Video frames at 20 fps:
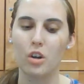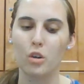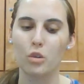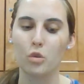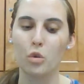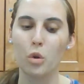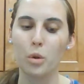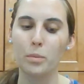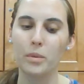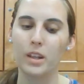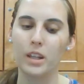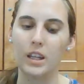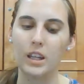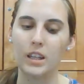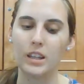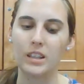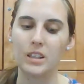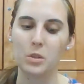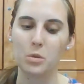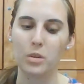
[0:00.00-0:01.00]
Normally,
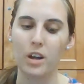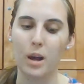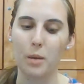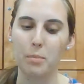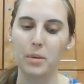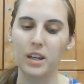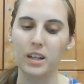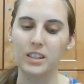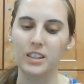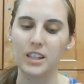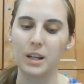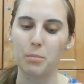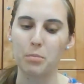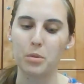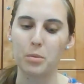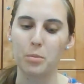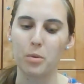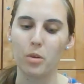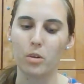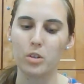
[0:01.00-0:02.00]
this would not be
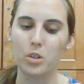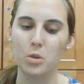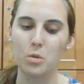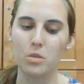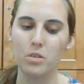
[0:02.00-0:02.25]
acceptable to